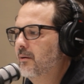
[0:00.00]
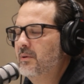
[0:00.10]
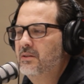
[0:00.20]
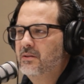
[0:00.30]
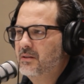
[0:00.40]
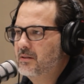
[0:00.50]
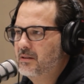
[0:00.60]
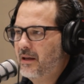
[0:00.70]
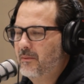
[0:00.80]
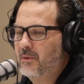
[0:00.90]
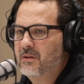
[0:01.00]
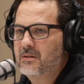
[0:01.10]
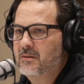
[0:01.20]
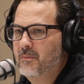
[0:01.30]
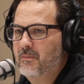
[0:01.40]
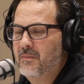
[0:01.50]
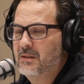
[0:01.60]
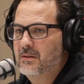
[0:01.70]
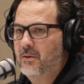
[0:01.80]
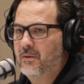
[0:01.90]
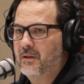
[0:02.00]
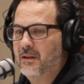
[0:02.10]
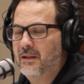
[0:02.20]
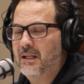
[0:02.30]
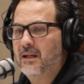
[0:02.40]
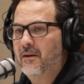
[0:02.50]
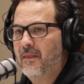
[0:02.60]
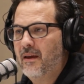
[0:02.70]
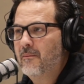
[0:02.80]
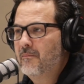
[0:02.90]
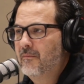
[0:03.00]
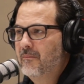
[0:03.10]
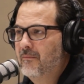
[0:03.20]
their business isn't sellable because it's totally leaning on them.